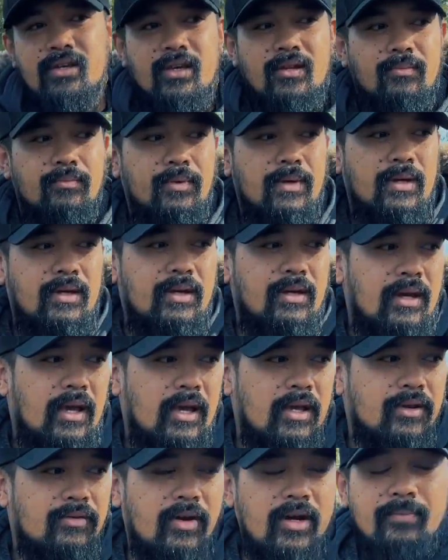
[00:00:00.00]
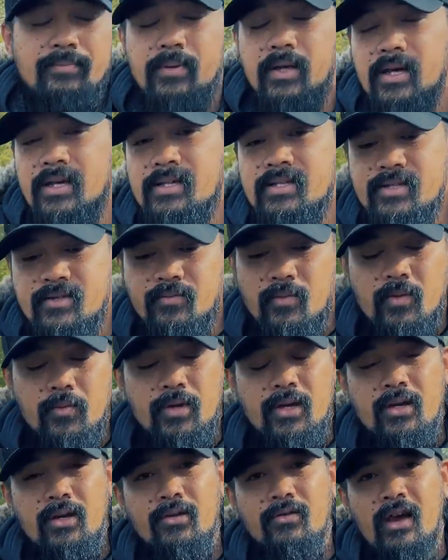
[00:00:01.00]
can be a great place where
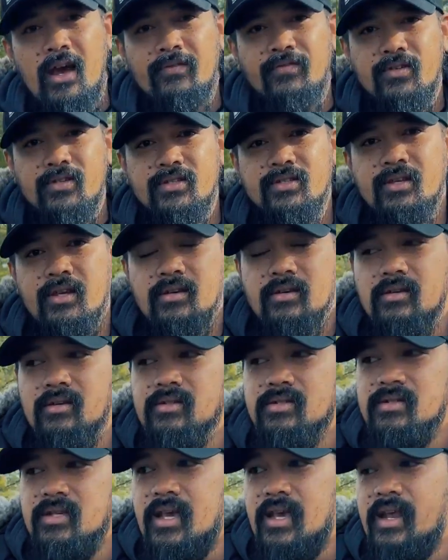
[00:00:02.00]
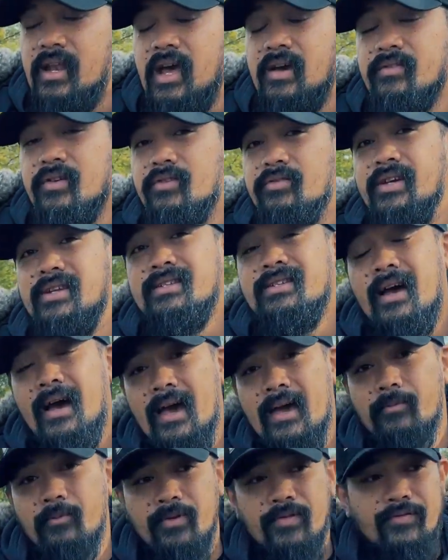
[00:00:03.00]
we can craft our skills and have a great
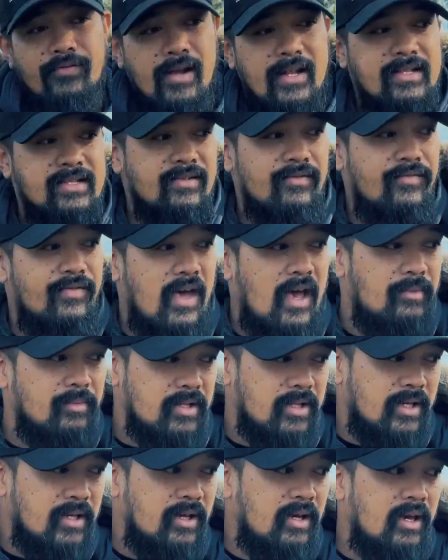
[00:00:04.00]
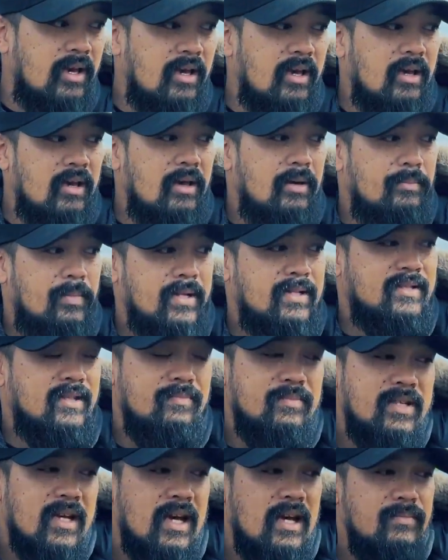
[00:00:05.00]
time with friends and family, but
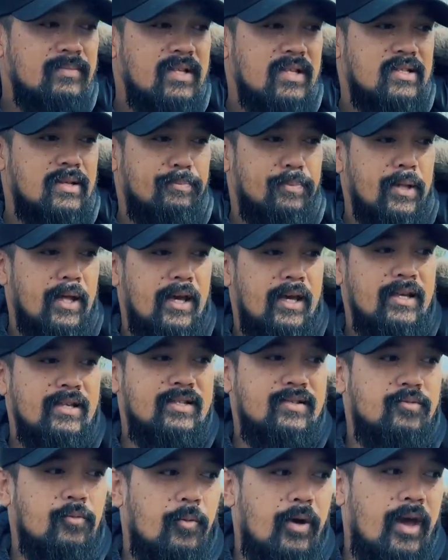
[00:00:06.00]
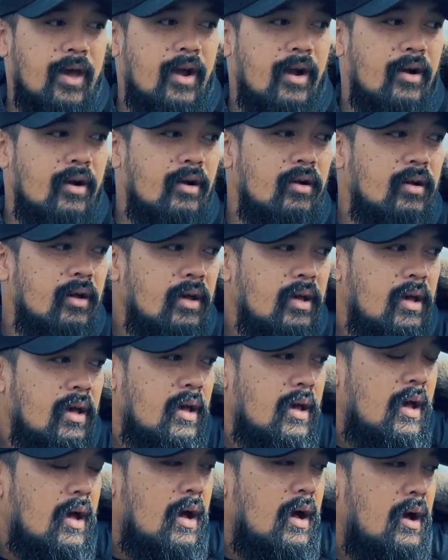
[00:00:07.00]
sometimes it's a place where
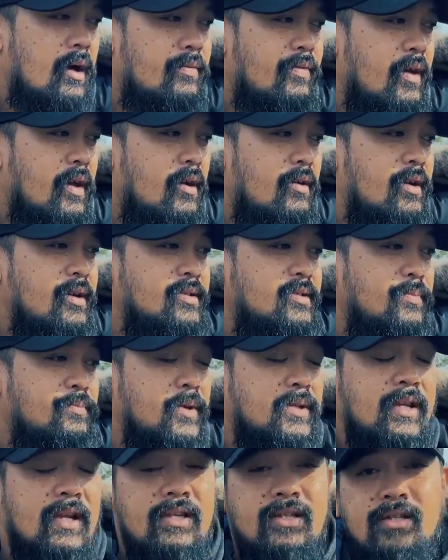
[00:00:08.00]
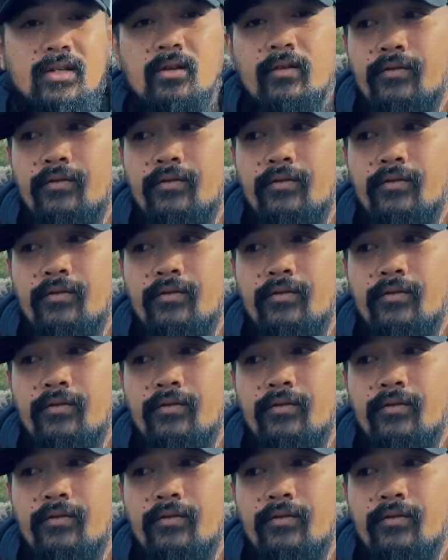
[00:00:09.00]
there is the potential